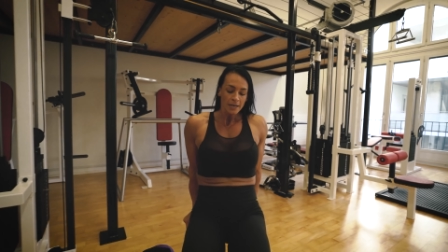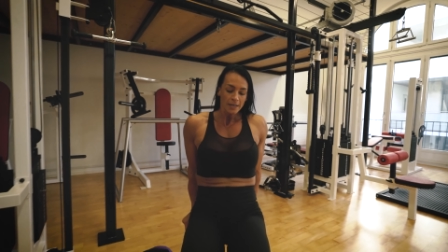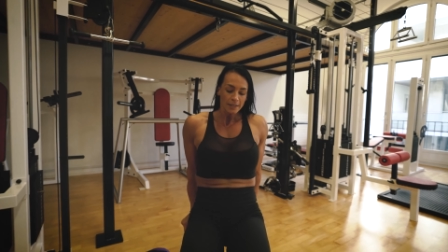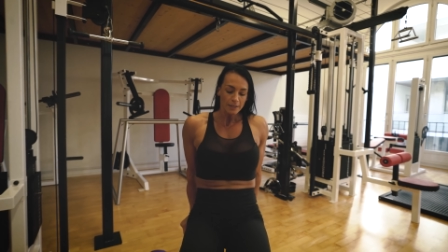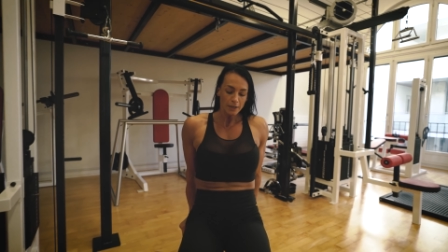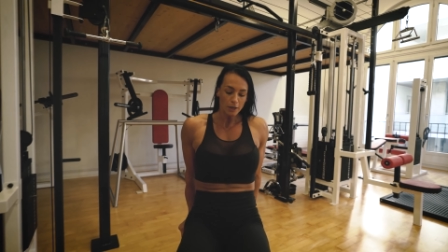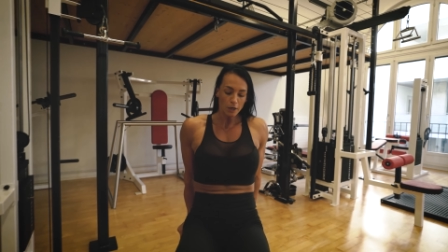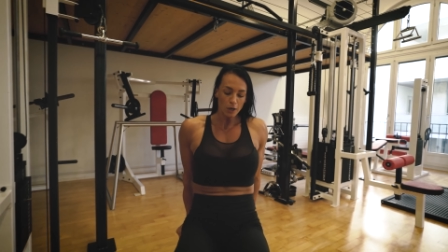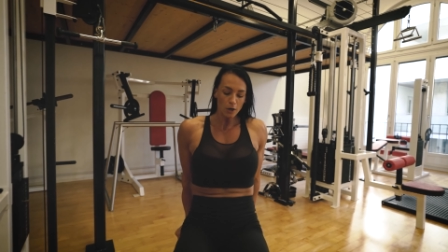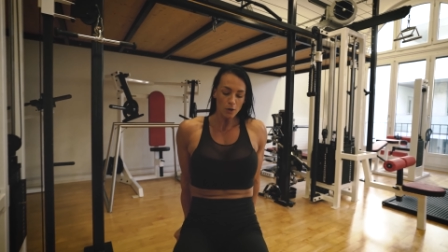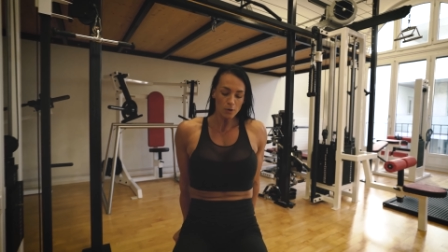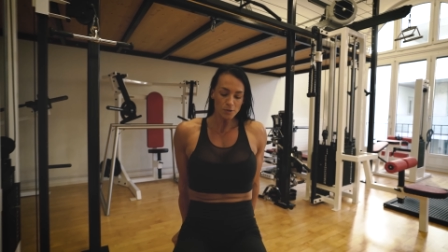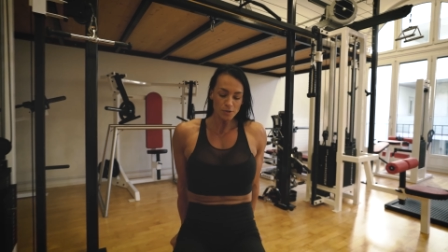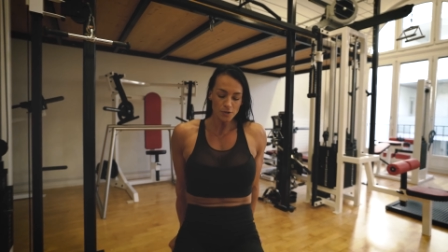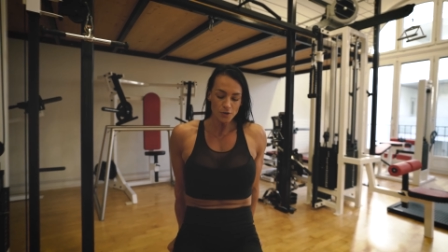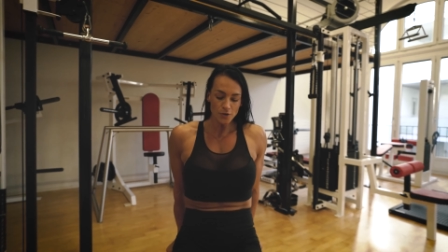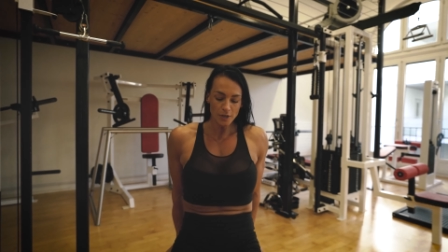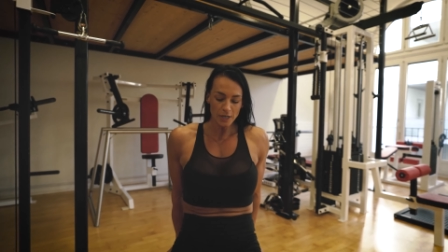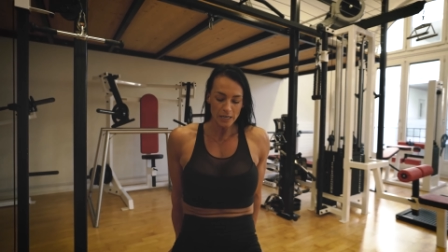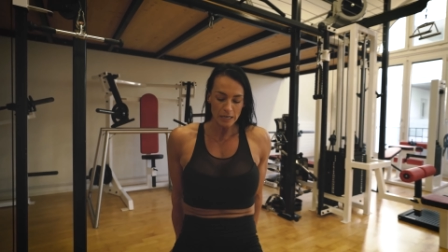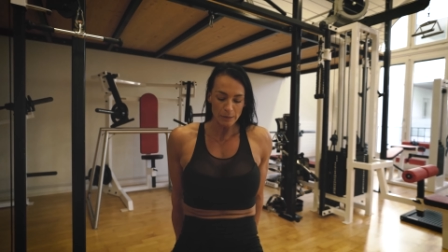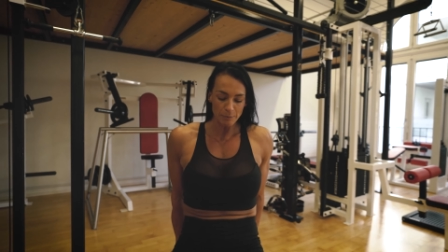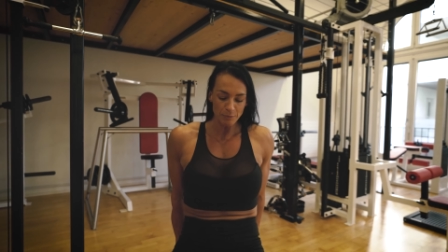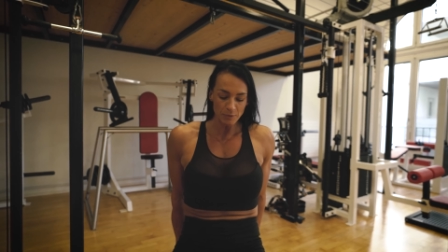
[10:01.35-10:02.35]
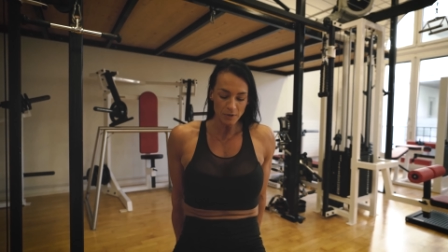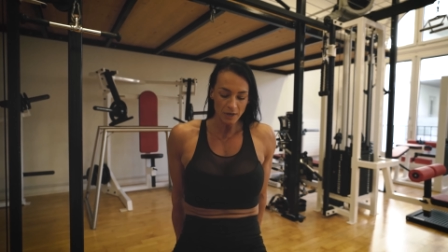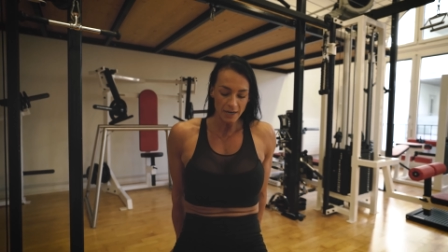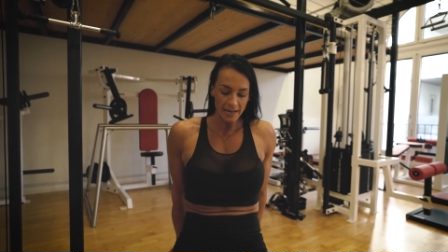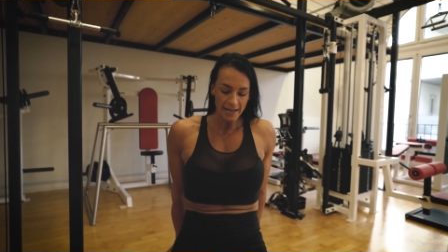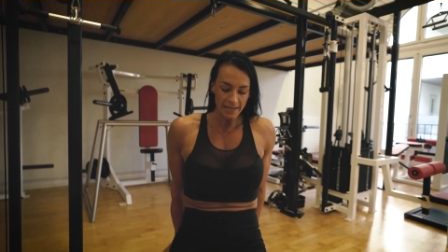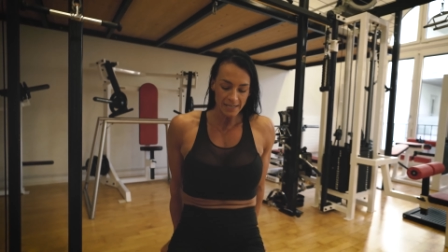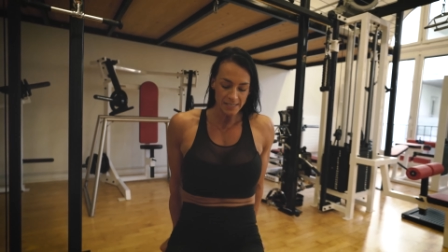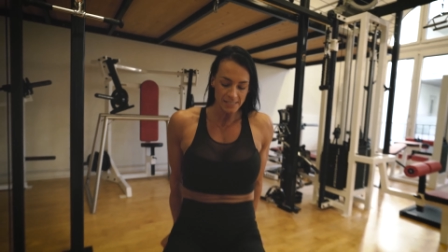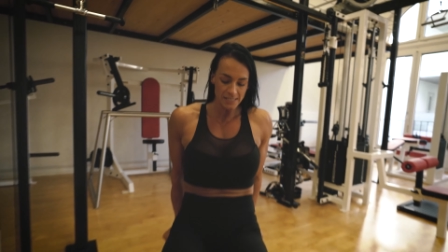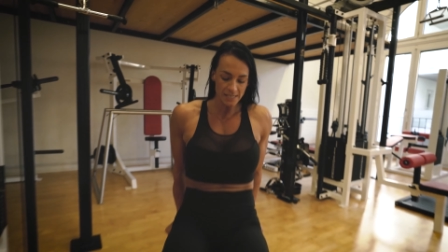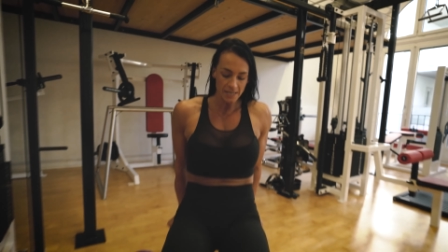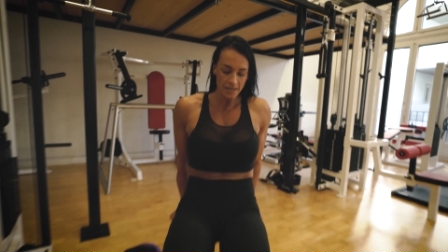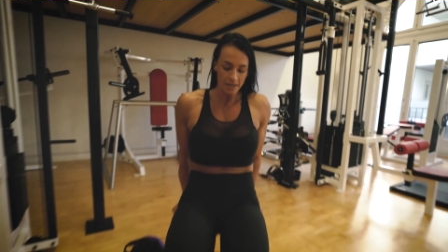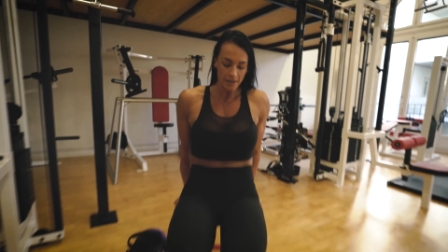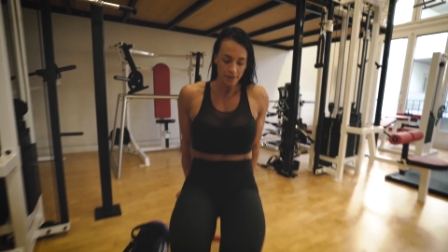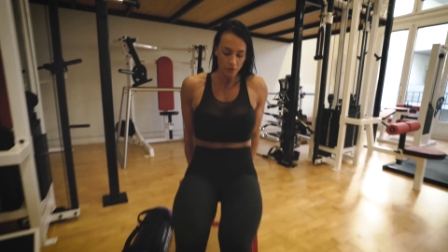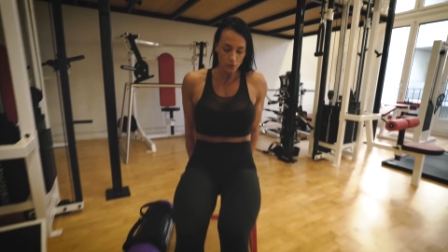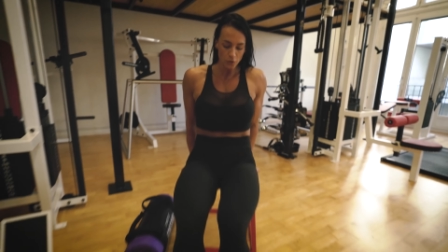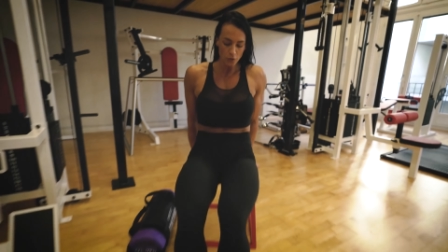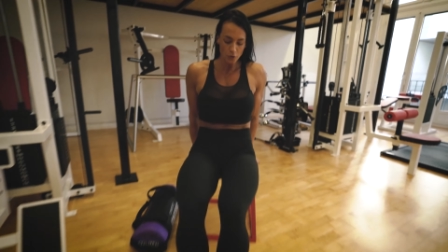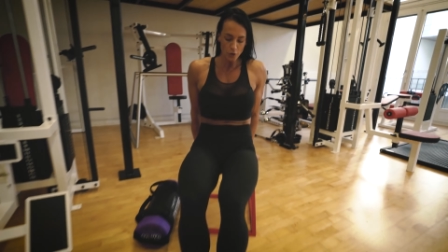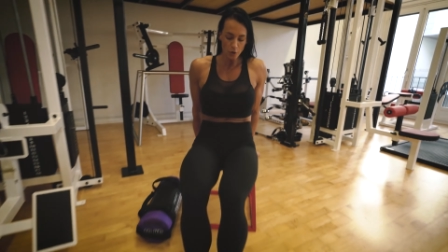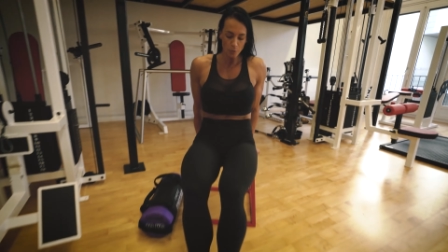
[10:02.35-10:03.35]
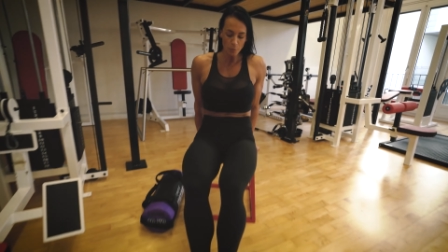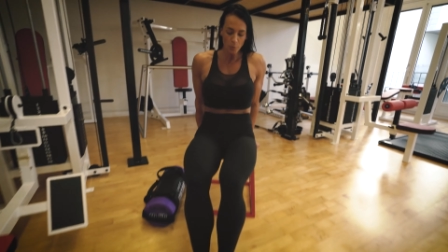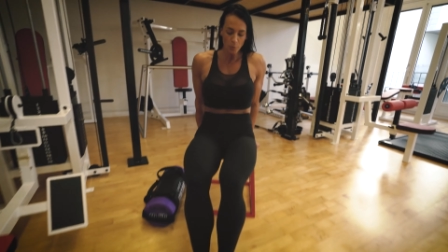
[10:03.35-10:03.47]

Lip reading: The closer you keep your legs to your